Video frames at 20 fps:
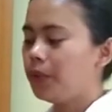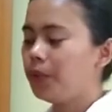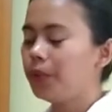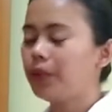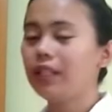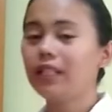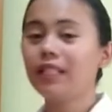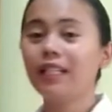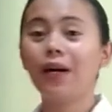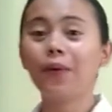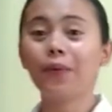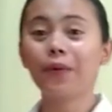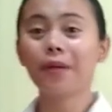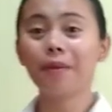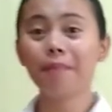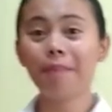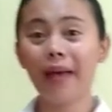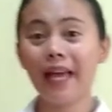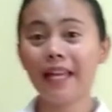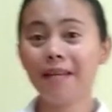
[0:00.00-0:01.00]
We need
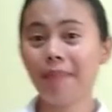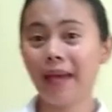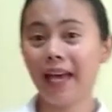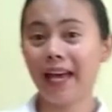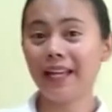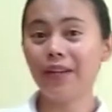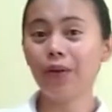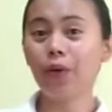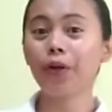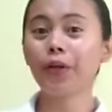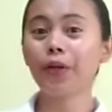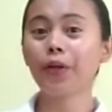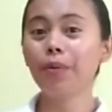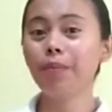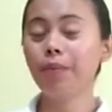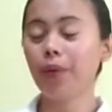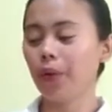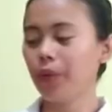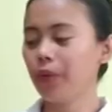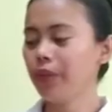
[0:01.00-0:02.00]
our bed pan or
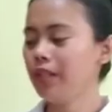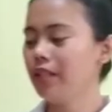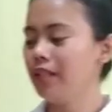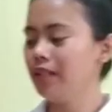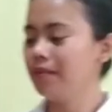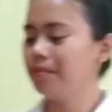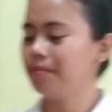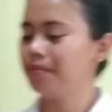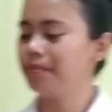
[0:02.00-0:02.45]
commode.